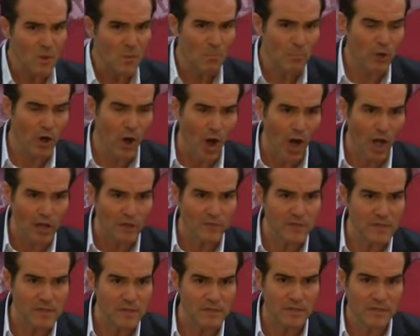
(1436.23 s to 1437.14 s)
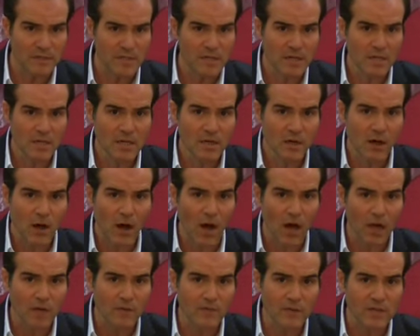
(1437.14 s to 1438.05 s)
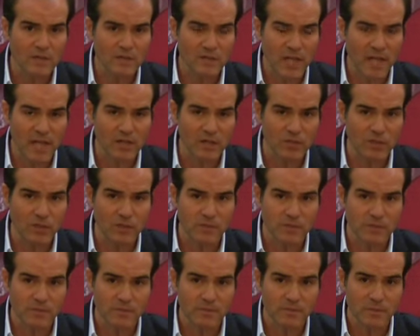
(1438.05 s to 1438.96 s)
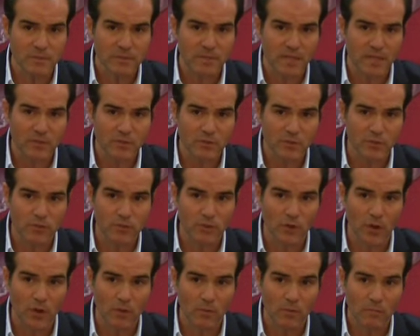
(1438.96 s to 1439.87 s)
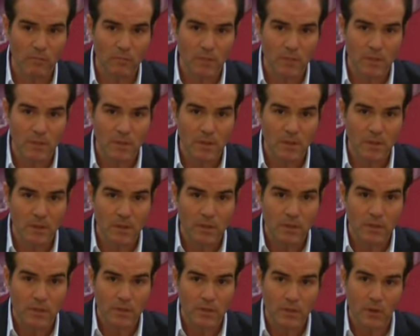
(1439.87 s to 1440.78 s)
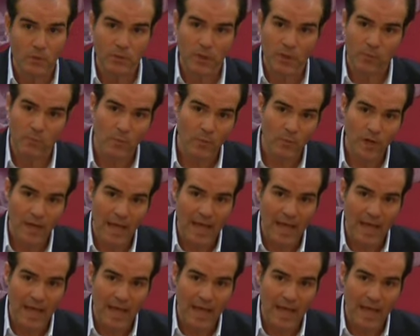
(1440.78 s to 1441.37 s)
But all of these nations that do so, you know, when